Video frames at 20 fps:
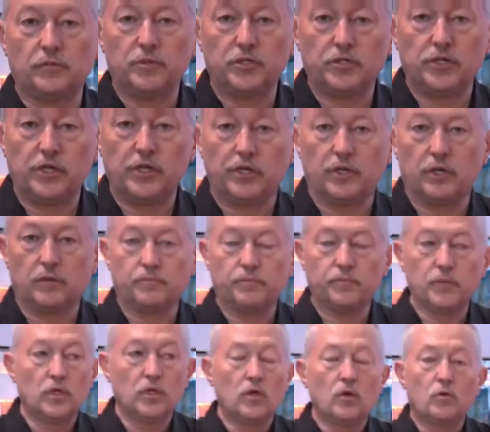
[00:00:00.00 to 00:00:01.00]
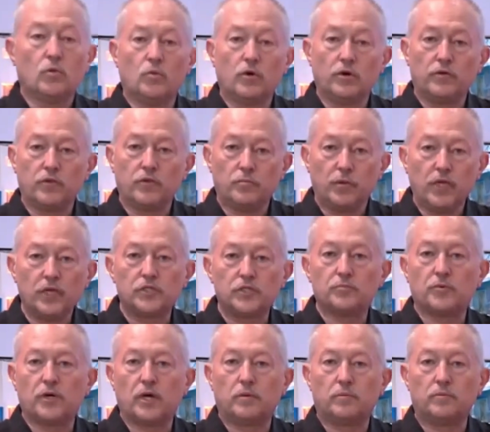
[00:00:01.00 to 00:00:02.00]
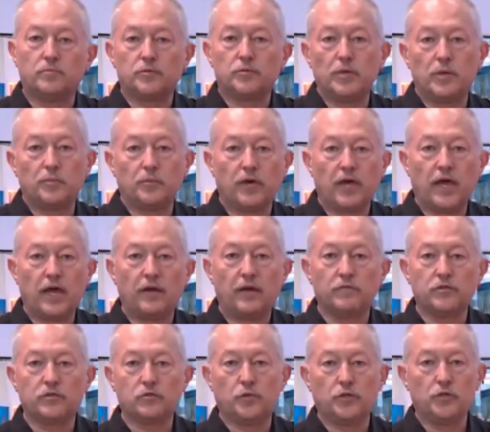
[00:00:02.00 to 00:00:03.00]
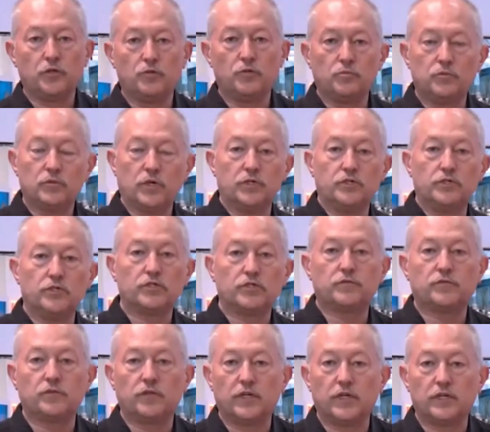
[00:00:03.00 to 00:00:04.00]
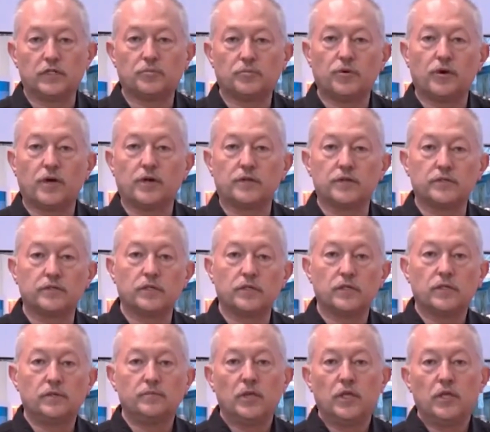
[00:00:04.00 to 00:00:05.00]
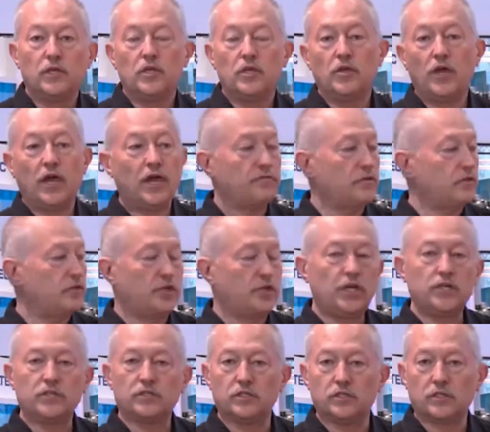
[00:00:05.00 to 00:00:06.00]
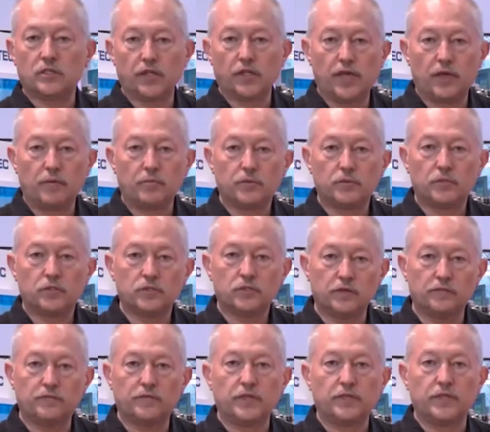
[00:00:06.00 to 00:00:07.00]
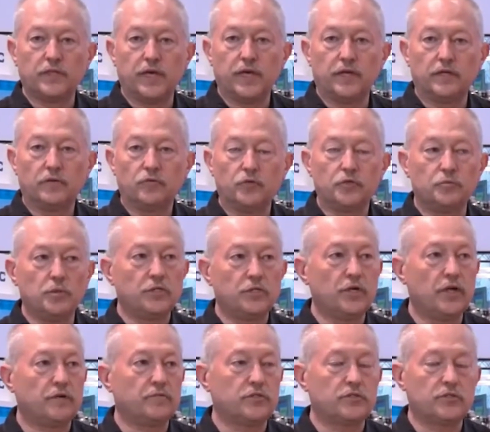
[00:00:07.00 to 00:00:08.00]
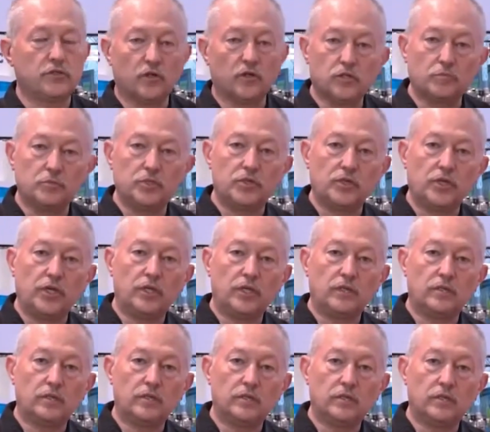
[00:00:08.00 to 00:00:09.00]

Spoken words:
the machine up. One of the biggest problems people have is when you adjust for the next product, you have to change the clamp to fit that, which means you have to start the machine,